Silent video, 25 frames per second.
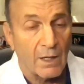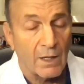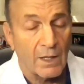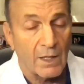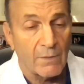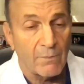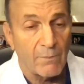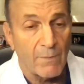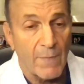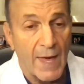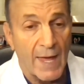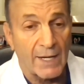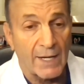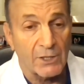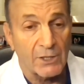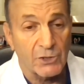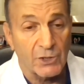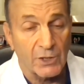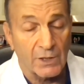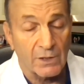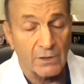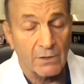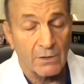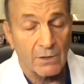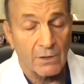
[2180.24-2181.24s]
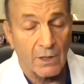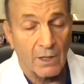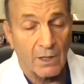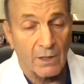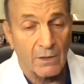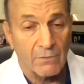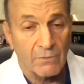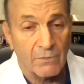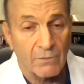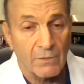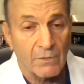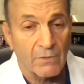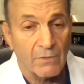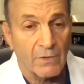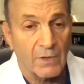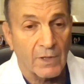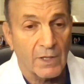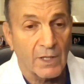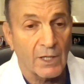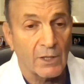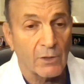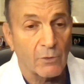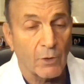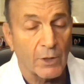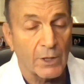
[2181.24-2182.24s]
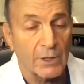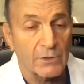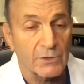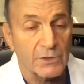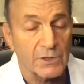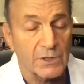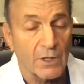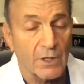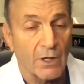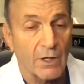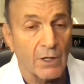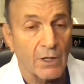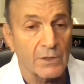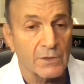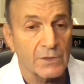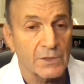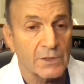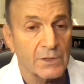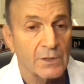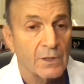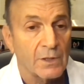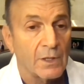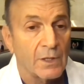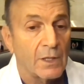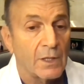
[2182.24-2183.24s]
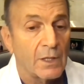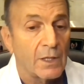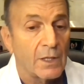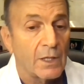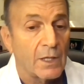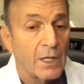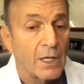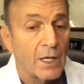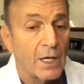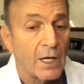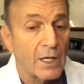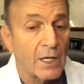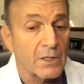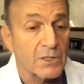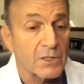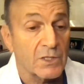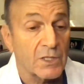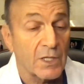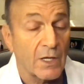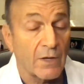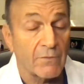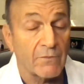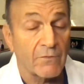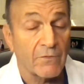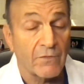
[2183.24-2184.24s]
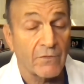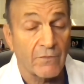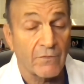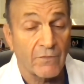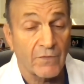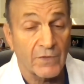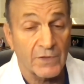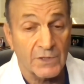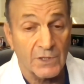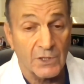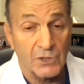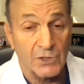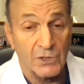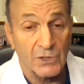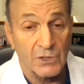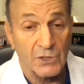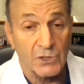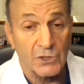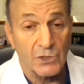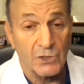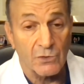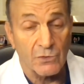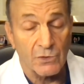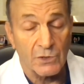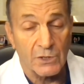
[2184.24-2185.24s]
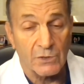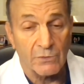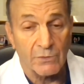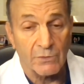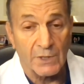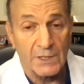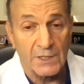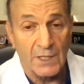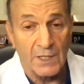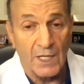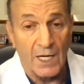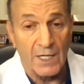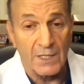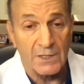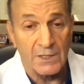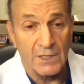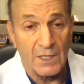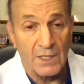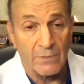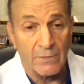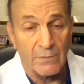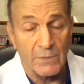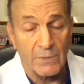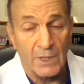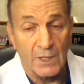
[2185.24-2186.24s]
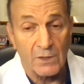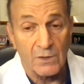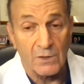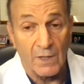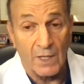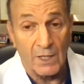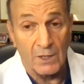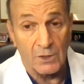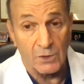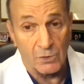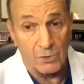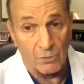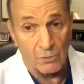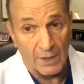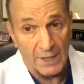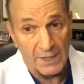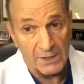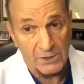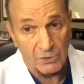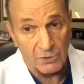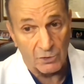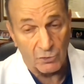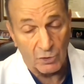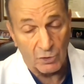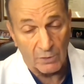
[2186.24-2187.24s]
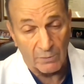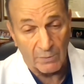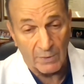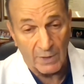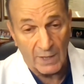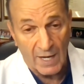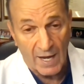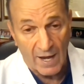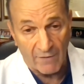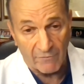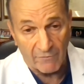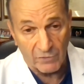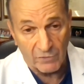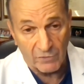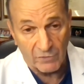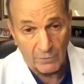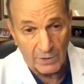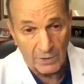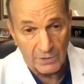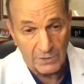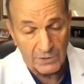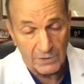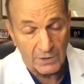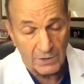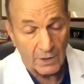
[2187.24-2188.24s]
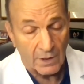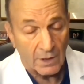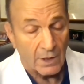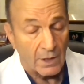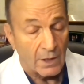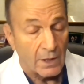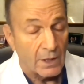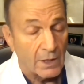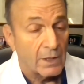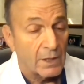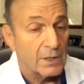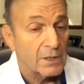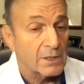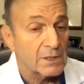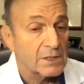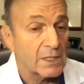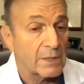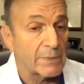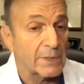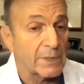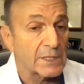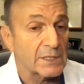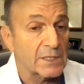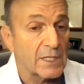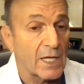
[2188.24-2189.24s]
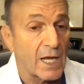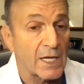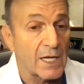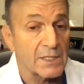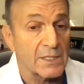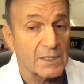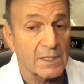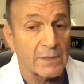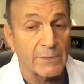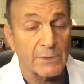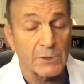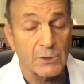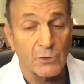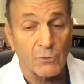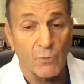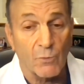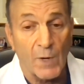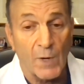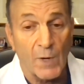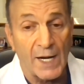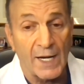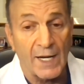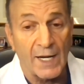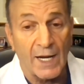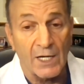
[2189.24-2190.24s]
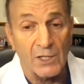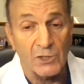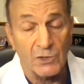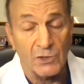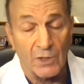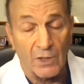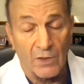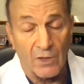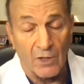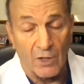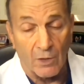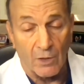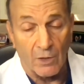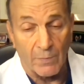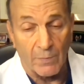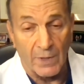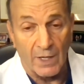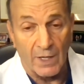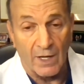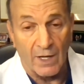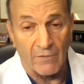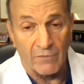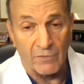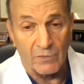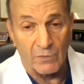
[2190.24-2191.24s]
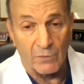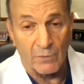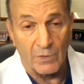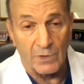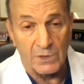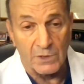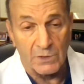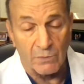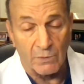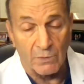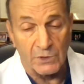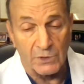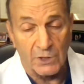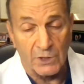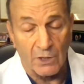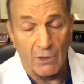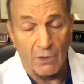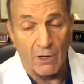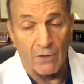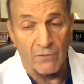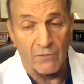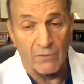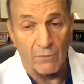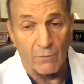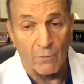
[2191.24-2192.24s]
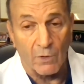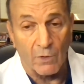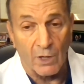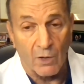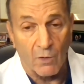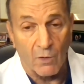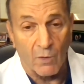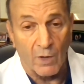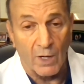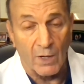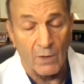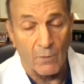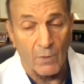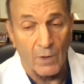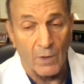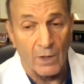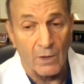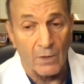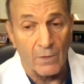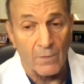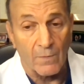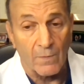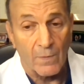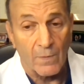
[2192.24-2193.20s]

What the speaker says: in managing keloidal scars. Some physicians choose to excise them, then do laser treatment afterwards. Some excise them and do radiation therapy afterwards, which can often work quite well.